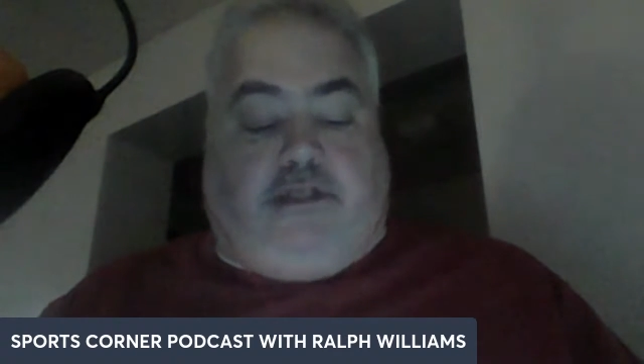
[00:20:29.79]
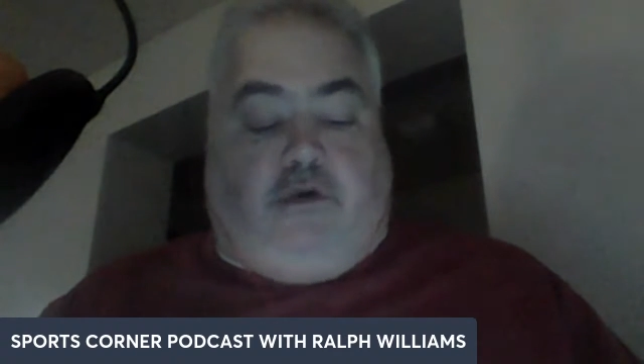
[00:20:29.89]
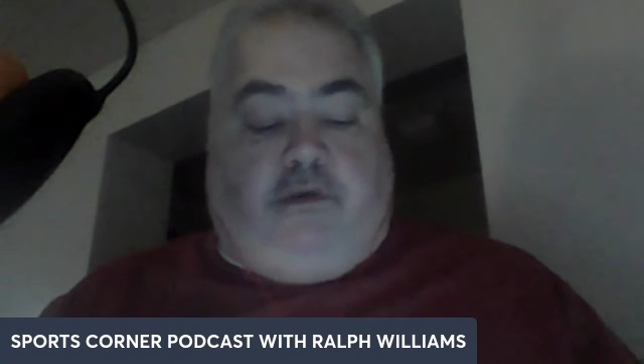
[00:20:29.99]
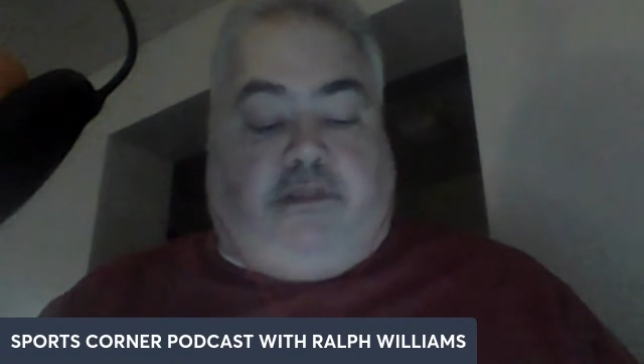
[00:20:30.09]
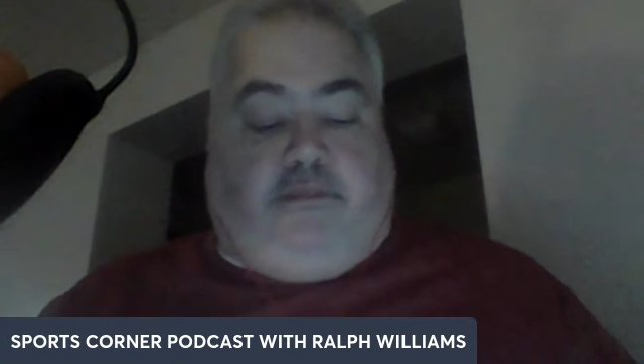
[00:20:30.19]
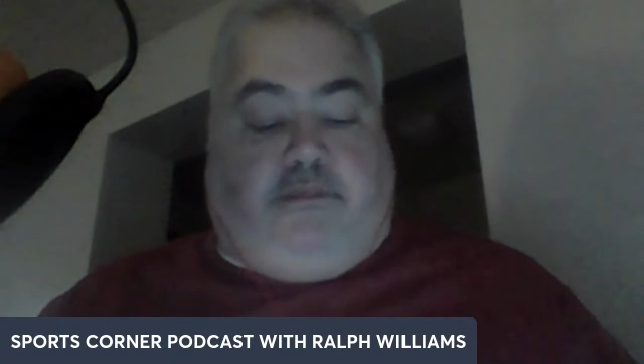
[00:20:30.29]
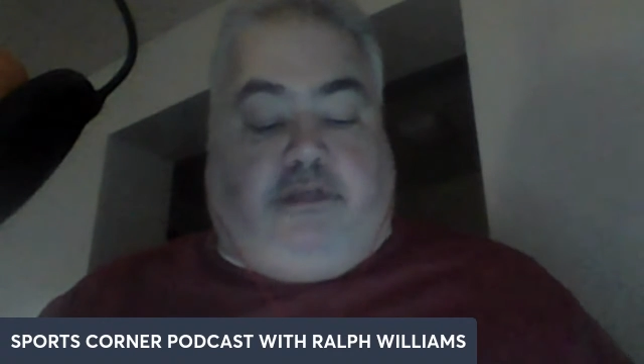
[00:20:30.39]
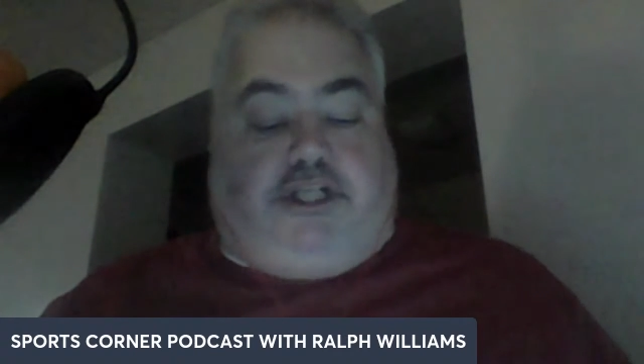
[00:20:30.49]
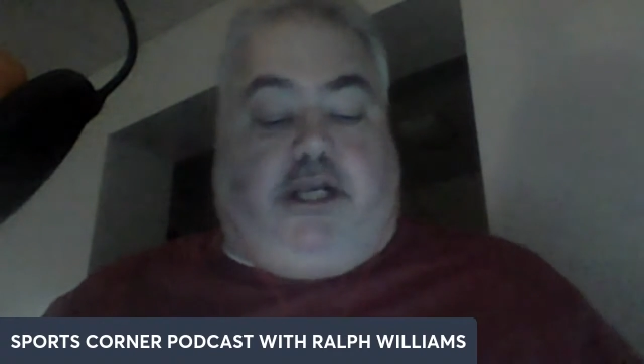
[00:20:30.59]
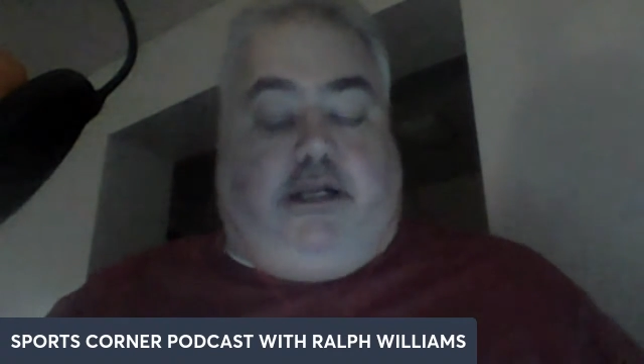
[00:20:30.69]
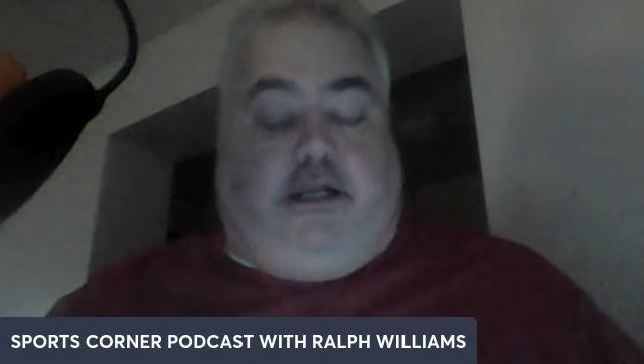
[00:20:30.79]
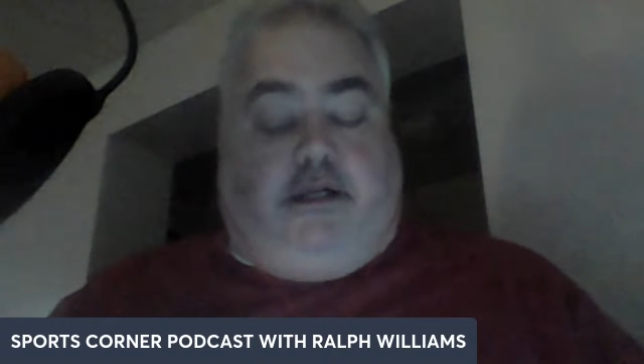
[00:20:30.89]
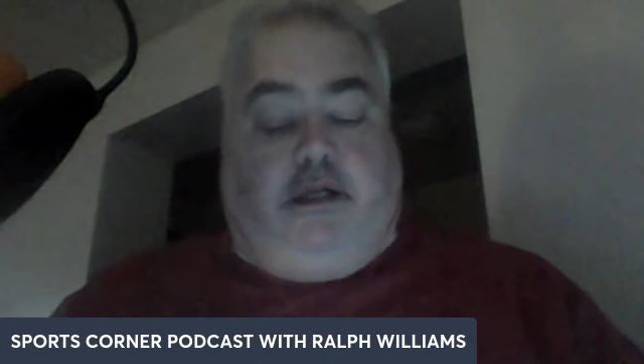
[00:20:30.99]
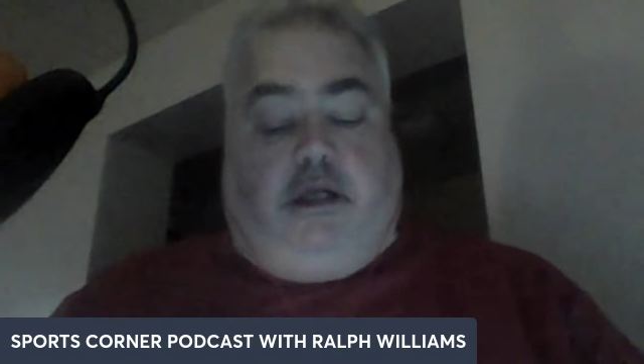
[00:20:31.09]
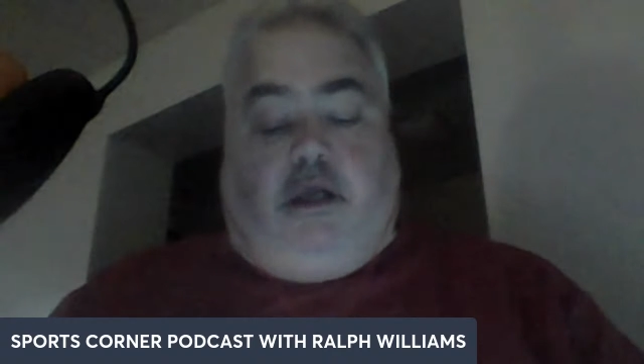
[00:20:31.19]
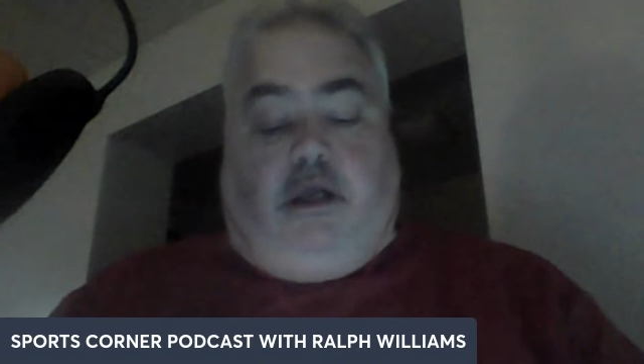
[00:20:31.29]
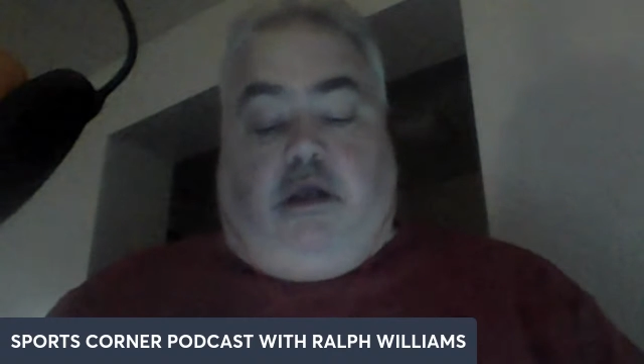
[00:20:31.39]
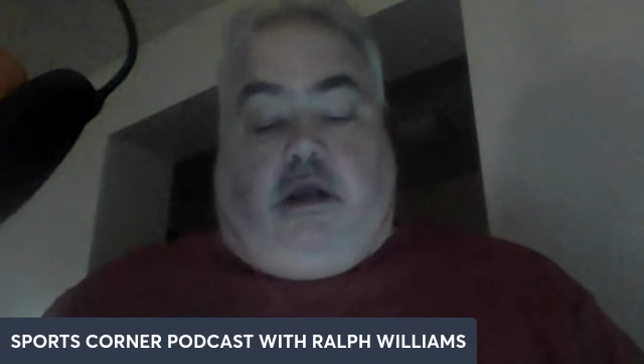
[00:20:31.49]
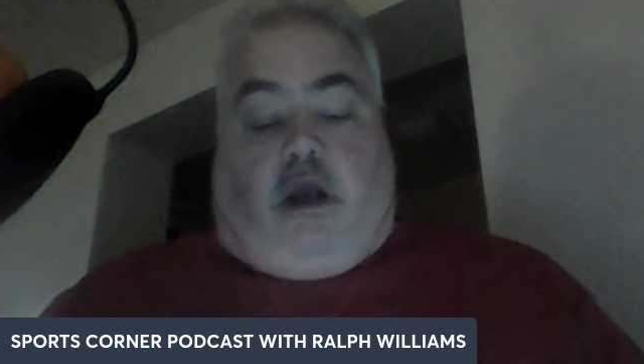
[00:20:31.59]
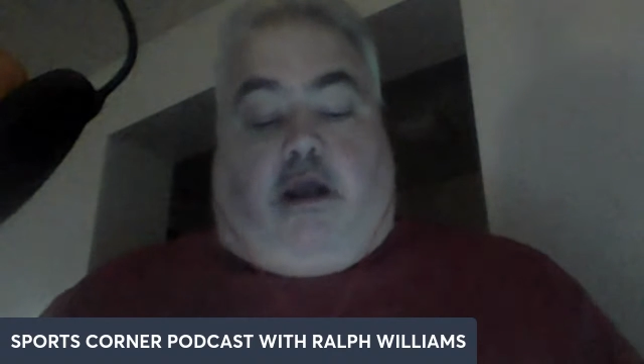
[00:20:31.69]
Always appreciated.
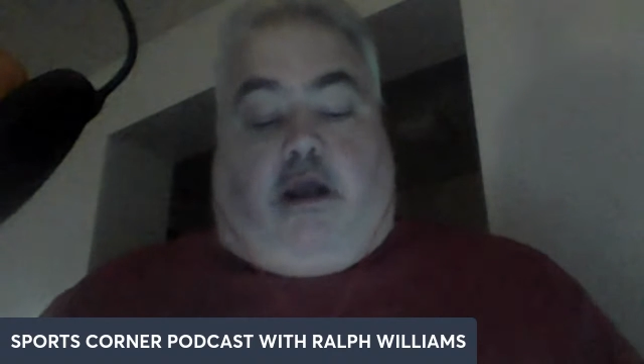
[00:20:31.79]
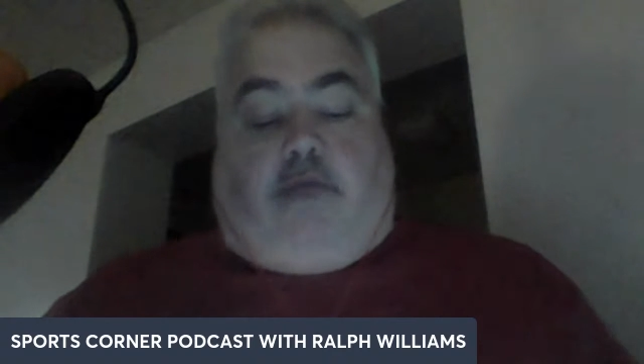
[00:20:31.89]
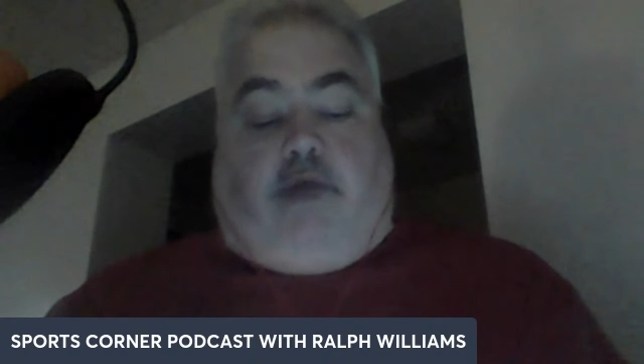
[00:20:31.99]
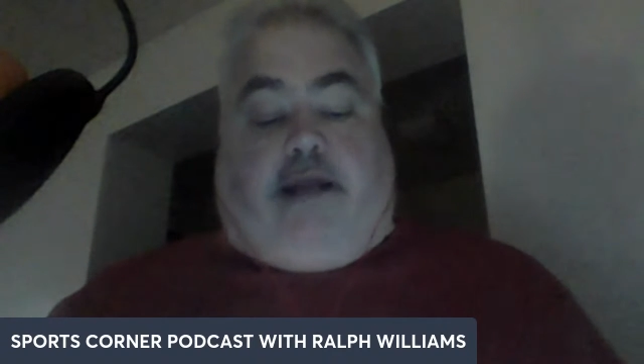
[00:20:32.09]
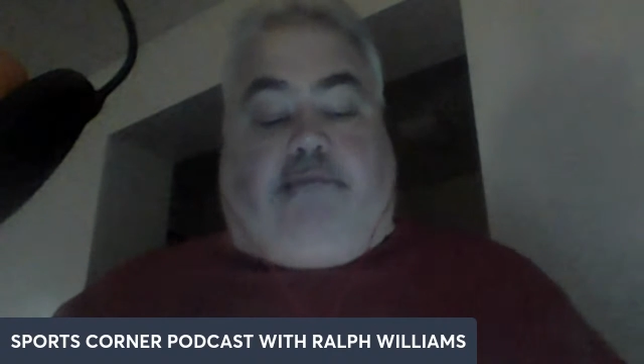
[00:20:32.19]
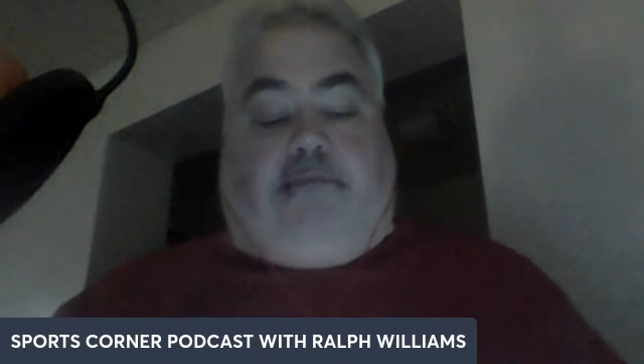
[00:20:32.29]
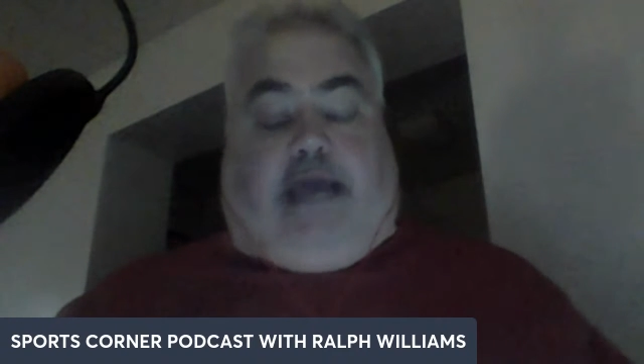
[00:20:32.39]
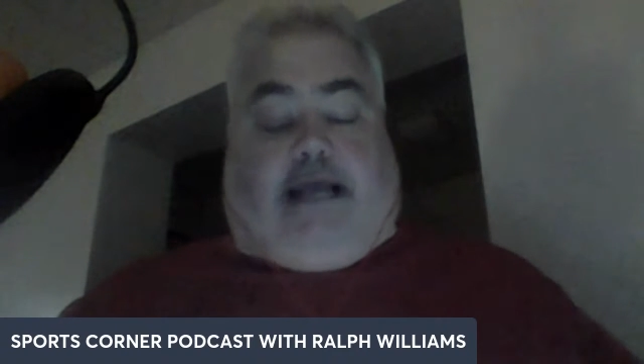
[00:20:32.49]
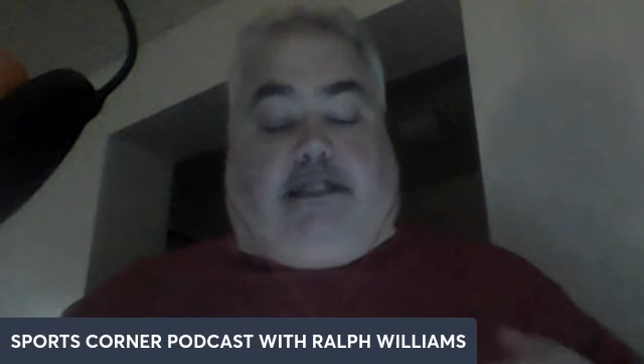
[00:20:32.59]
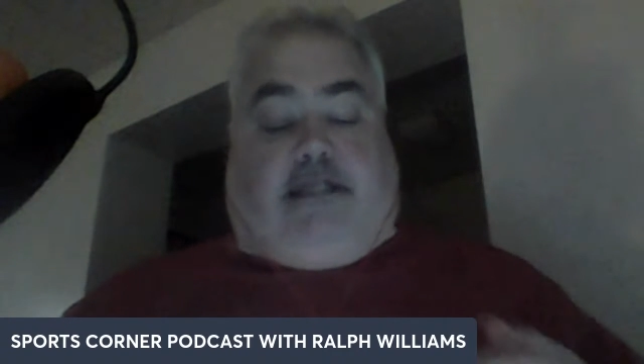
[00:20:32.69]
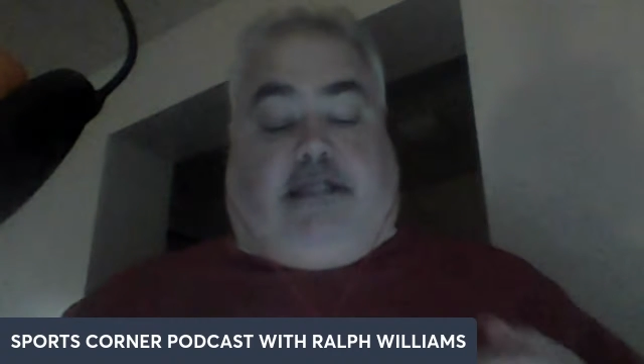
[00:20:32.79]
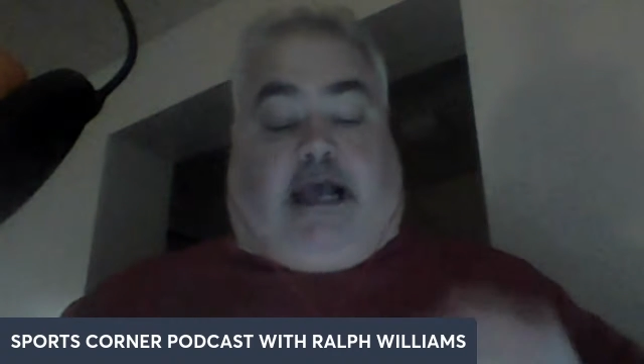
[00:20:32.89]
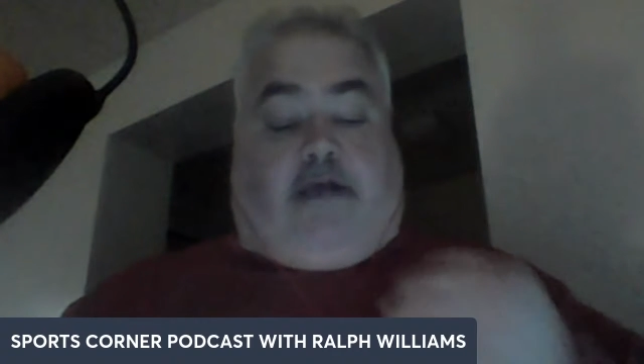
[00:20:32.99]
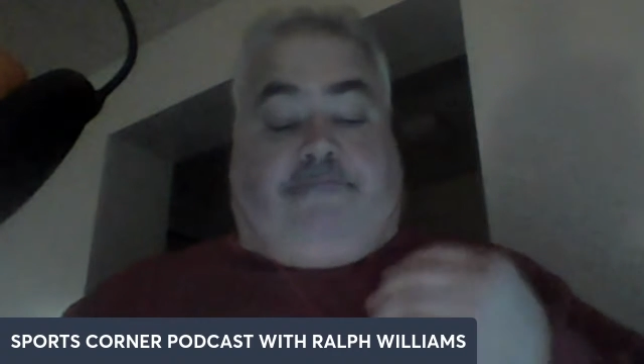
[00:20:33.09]
All right, running backs. Now,